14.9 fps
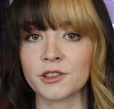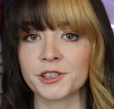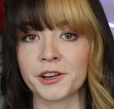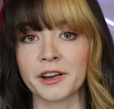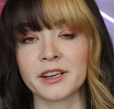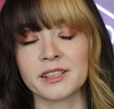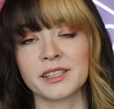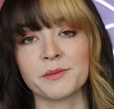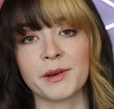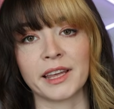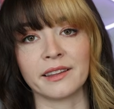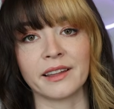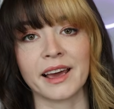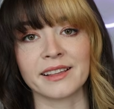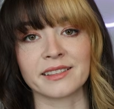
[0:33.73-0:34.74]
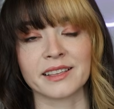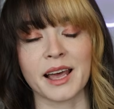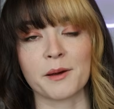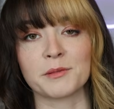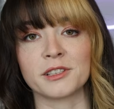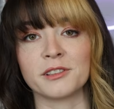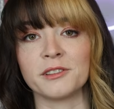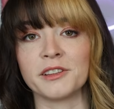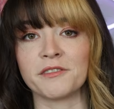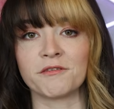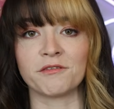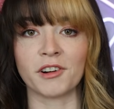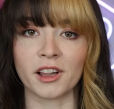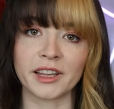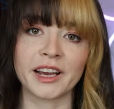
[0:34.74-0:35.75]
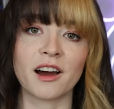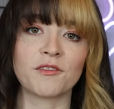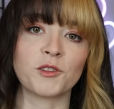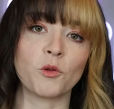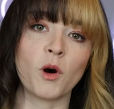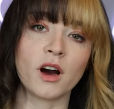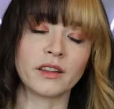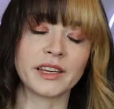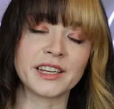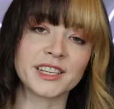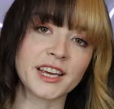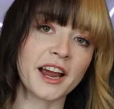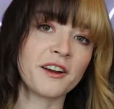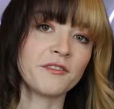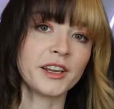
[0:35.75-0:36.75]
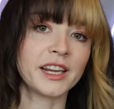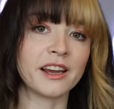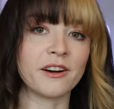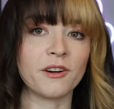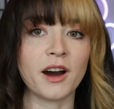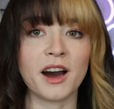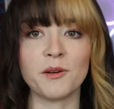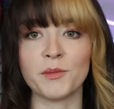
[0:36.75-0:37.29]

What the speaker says: Also, you're gonna see my lights absolutely falling off the wall the entire video.